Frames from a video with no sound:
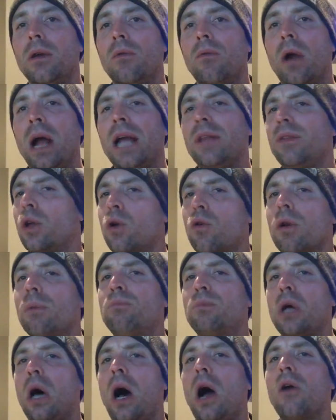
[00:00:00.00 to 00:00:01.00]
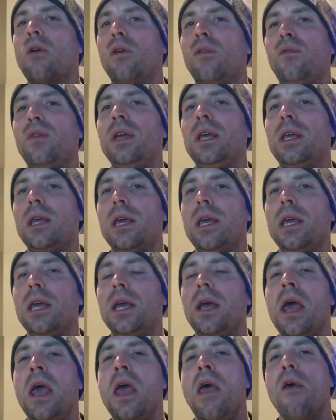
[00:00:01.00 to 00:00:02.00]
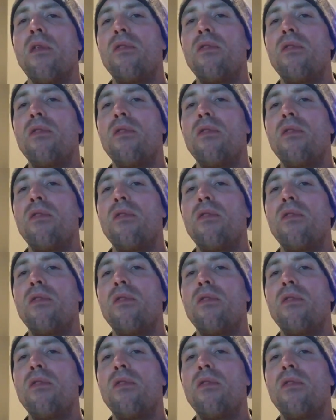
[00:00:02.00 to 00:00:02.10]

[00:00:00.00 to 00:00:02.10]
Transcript: Right? The cryptography key.